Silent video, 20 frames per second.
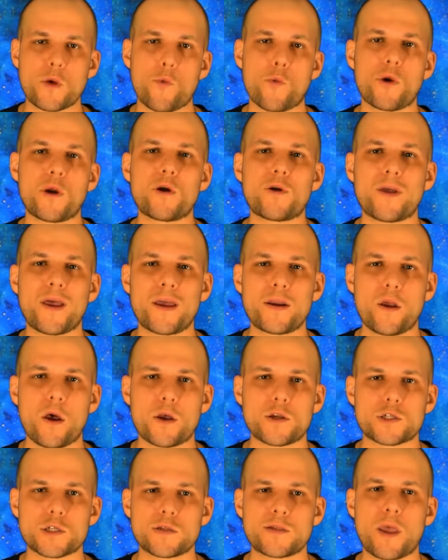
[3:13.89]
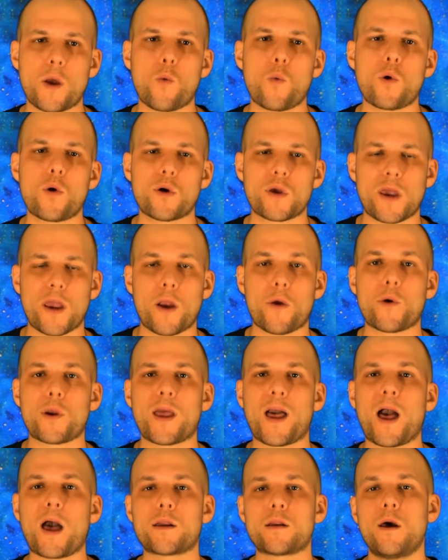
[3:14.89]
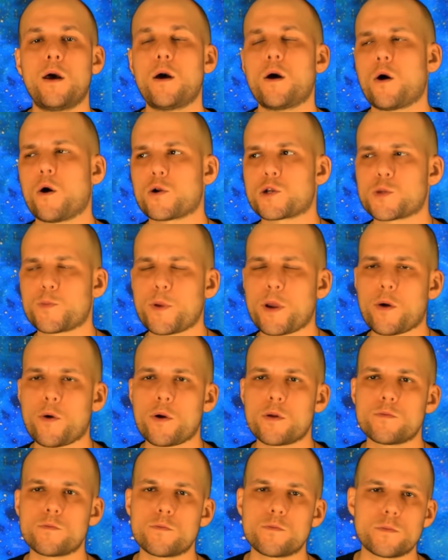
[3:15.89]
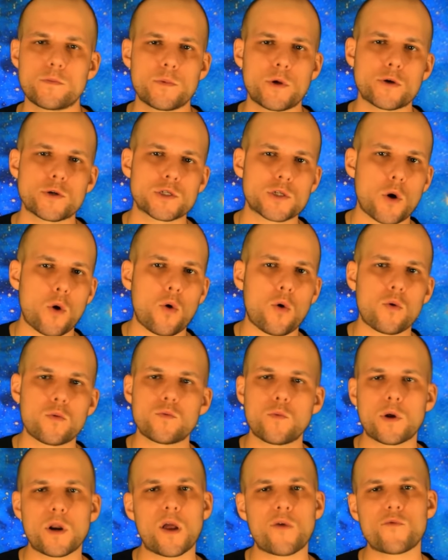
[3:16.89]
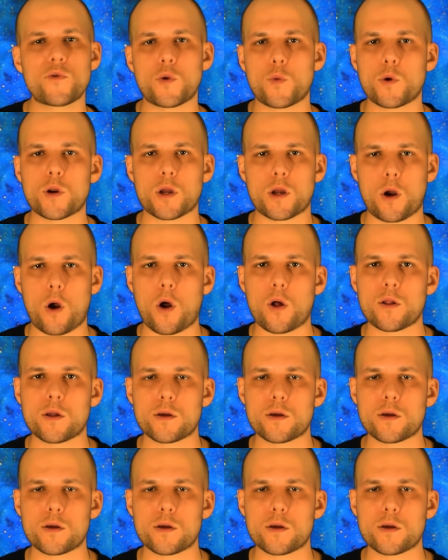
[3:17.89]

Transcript: real in us that will carry on. Our spirit, your soul, whatever you want to call it.